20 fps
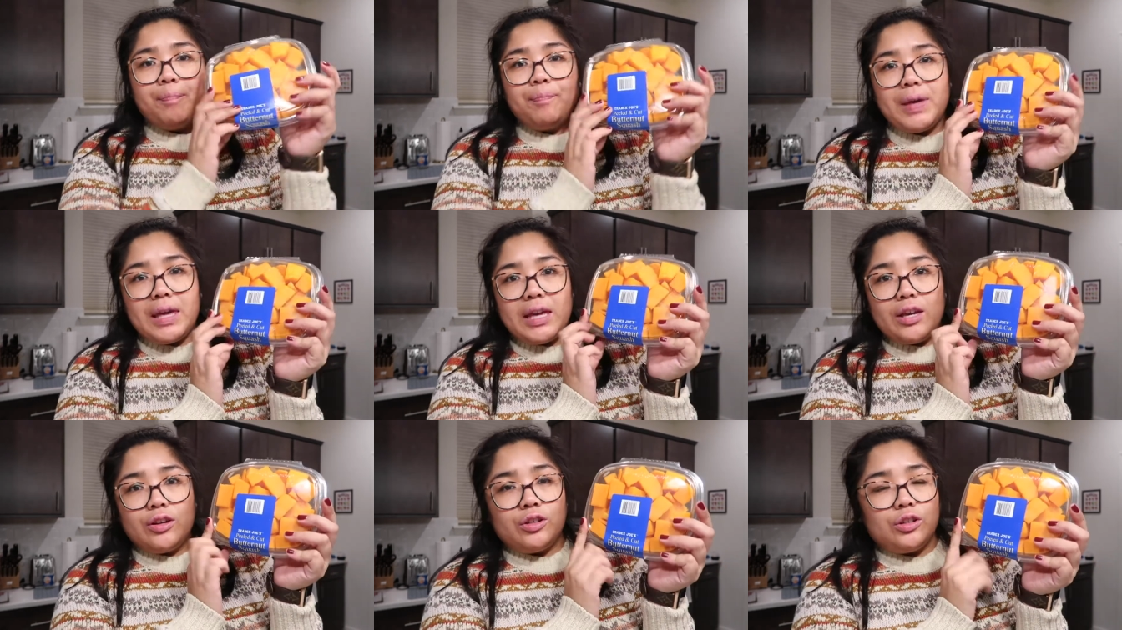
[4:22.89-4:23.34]

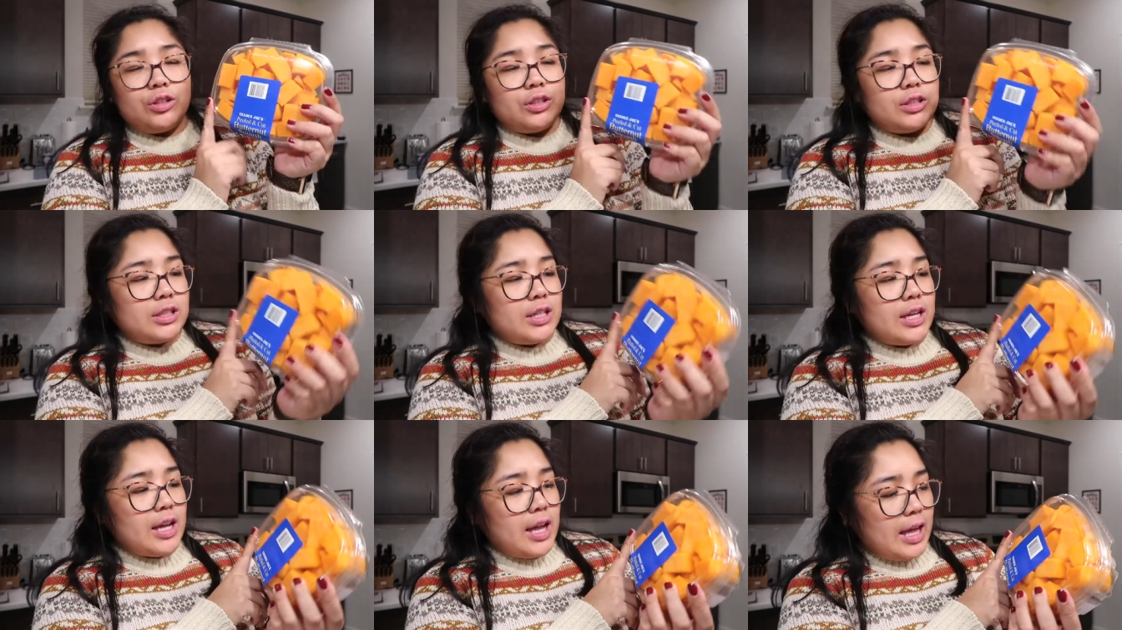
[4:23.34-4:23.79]

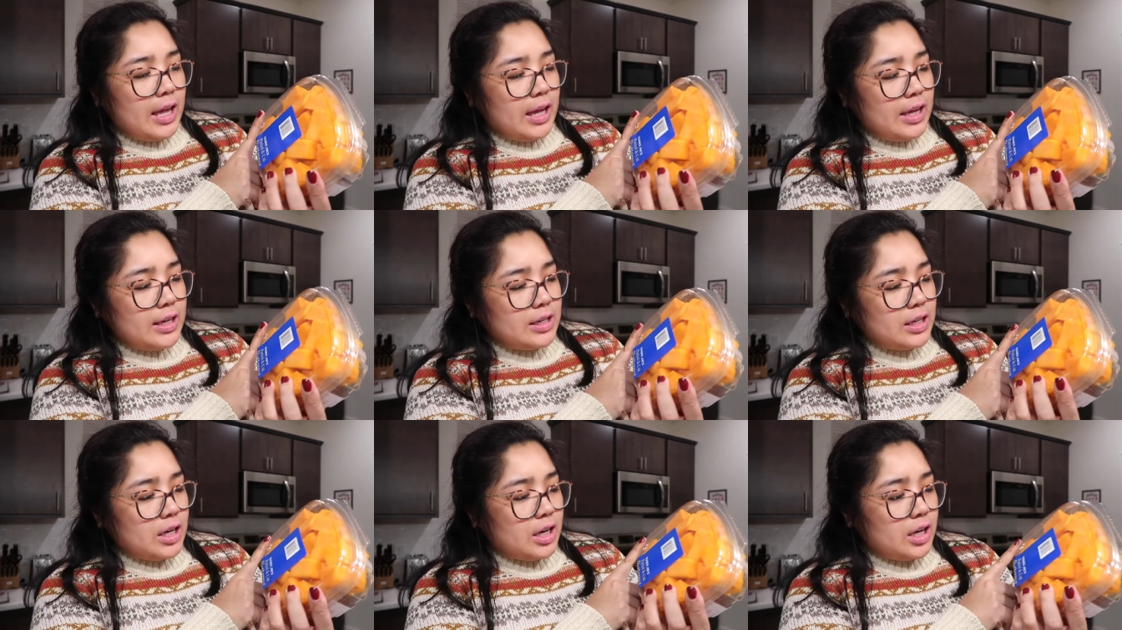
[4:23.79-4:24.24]
peeled
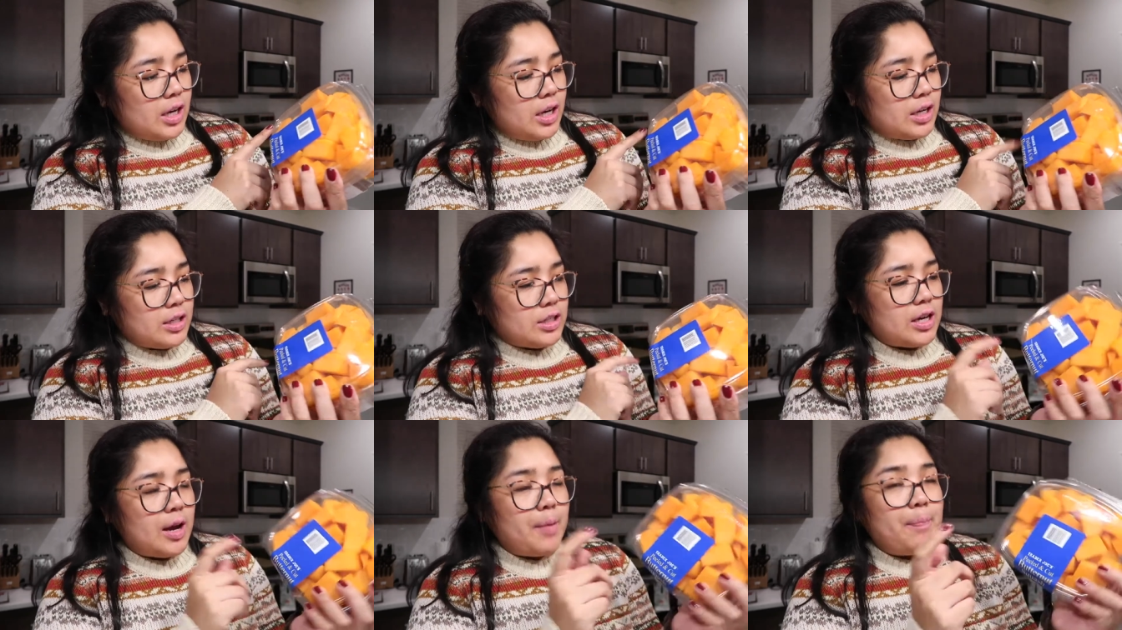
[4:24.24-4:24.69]
and
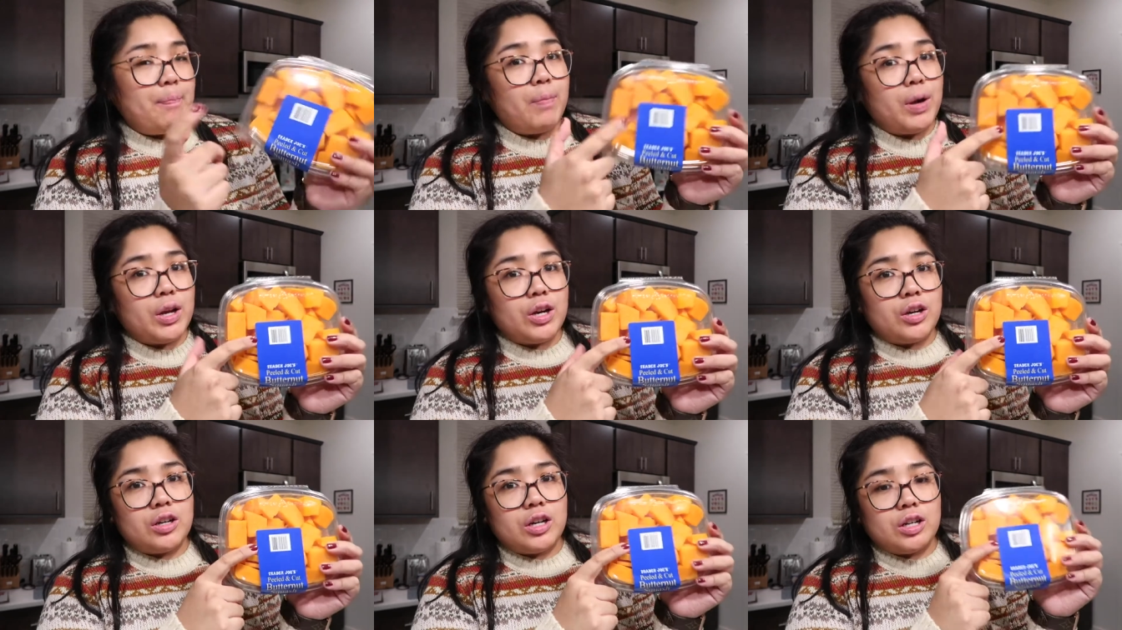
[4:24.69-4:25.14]
cut
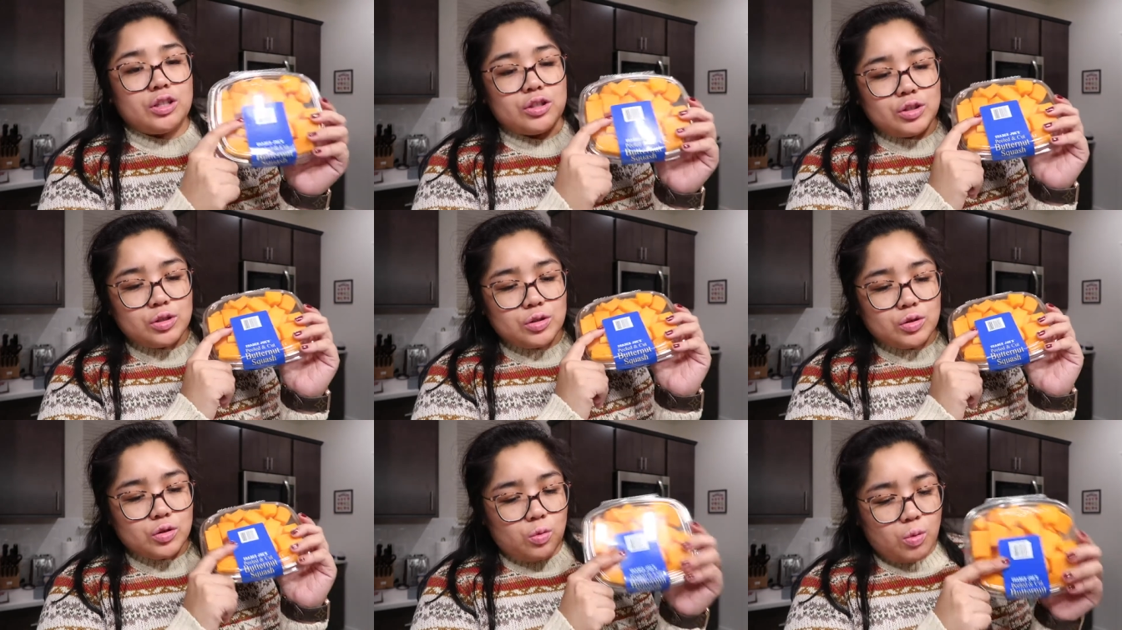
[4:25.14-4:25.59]

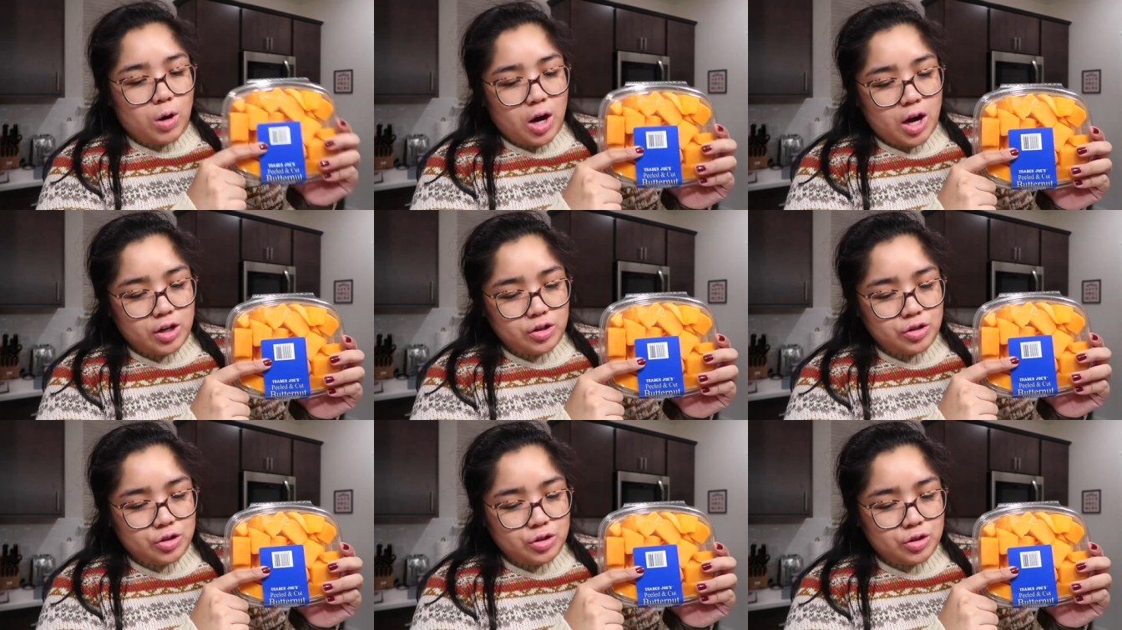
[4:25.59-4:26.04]
butternut
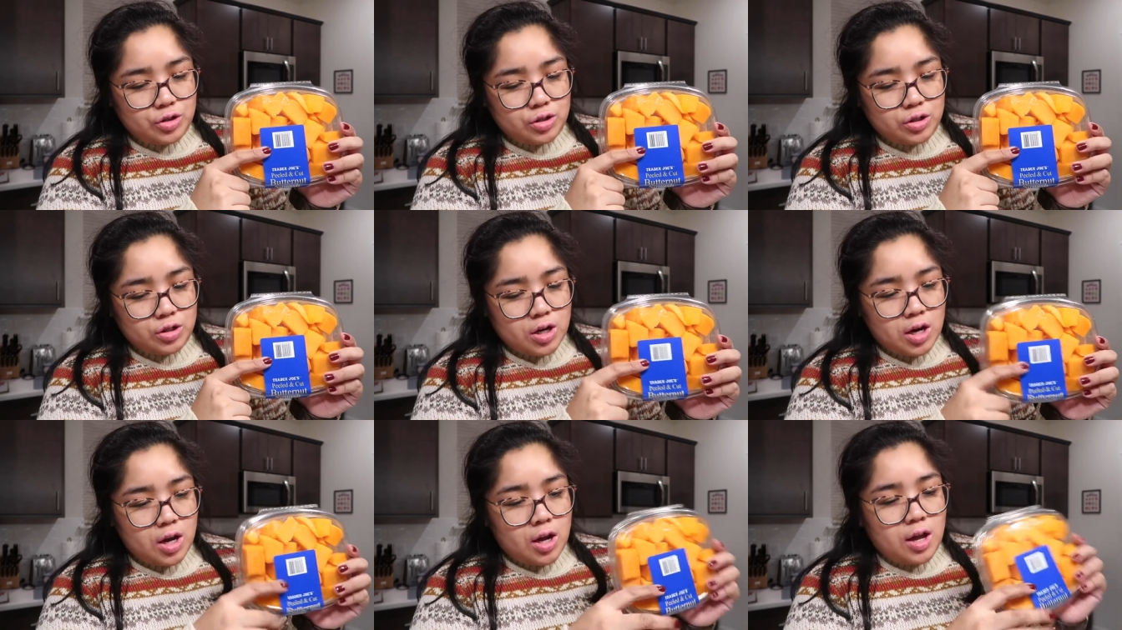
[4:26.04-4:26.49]
squash.
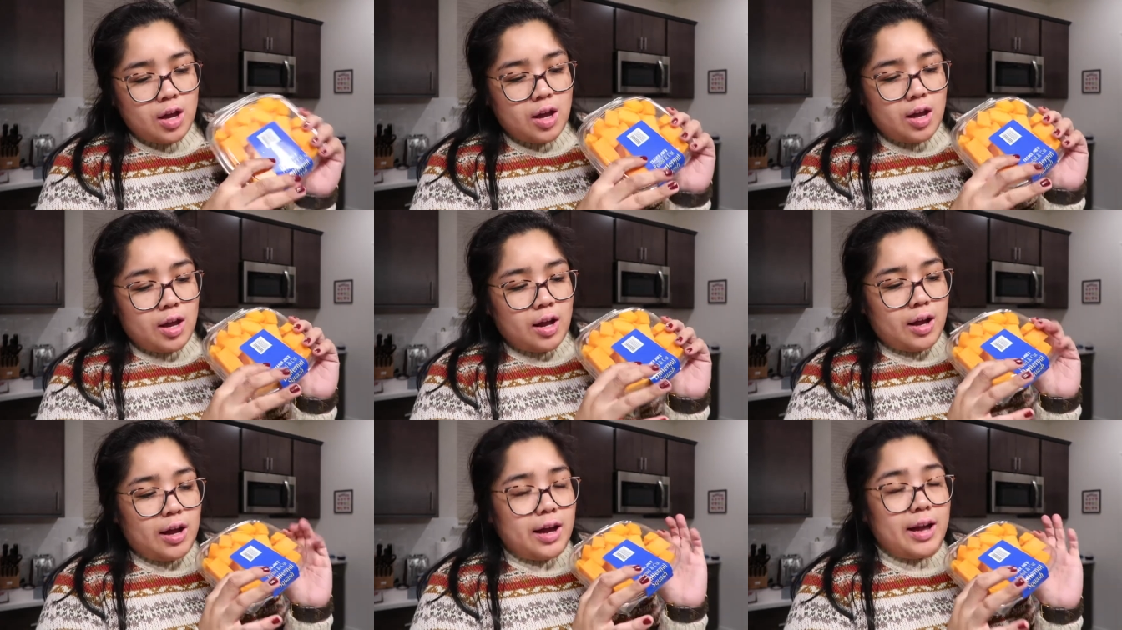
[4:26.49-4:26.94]

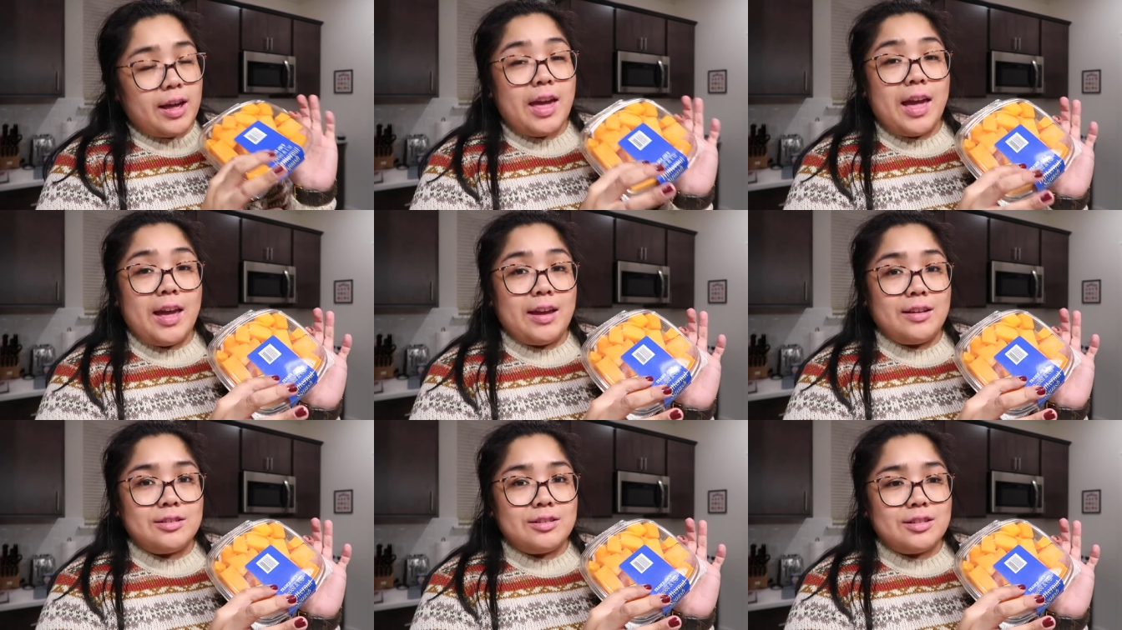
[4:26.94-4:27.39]
I
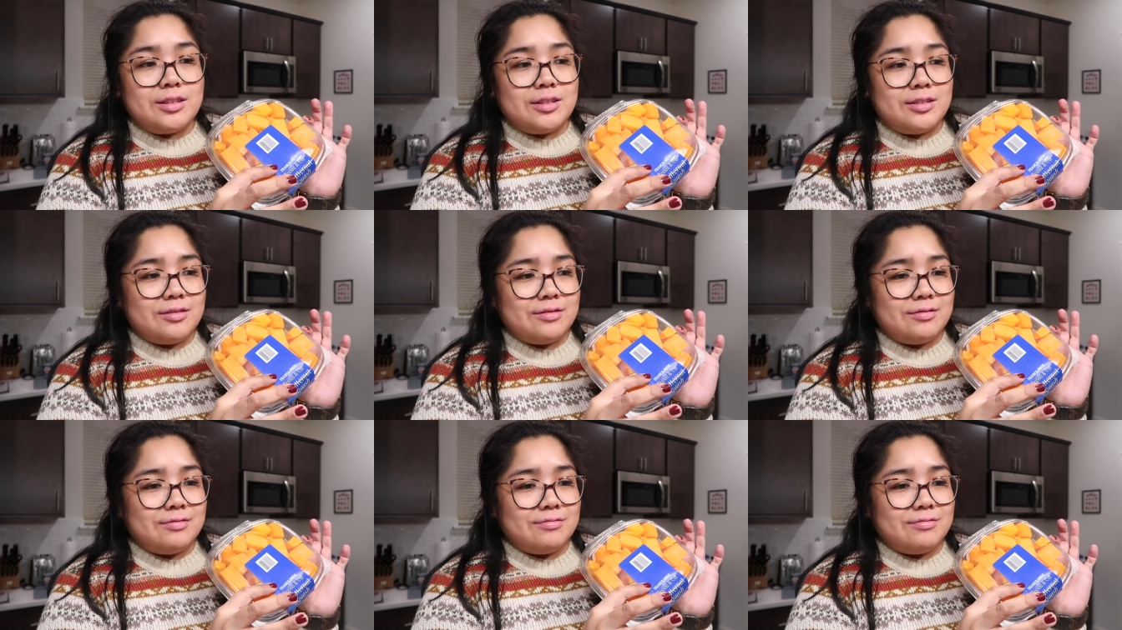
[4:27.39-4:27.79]
hate